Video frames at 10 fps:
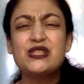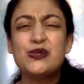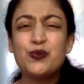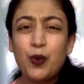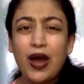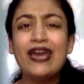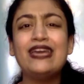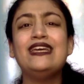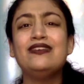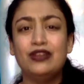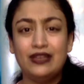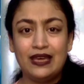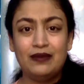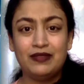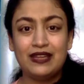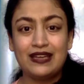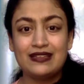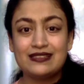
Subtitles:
So why even aim that?